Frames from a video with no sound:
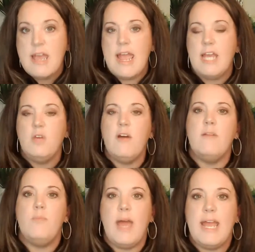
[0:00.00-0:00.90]
and you
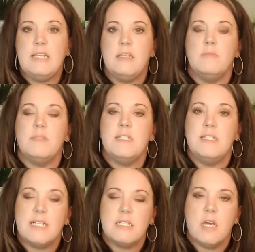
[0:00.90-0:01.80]
have paid them
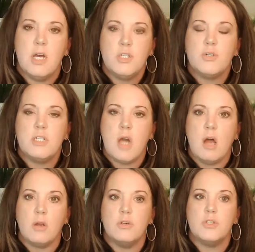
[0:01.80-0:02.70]

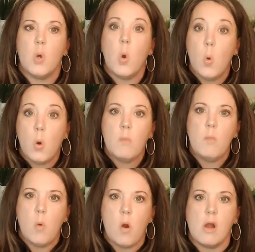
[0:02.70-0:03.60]
$600 or
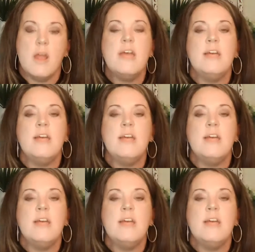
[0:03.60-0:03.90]
more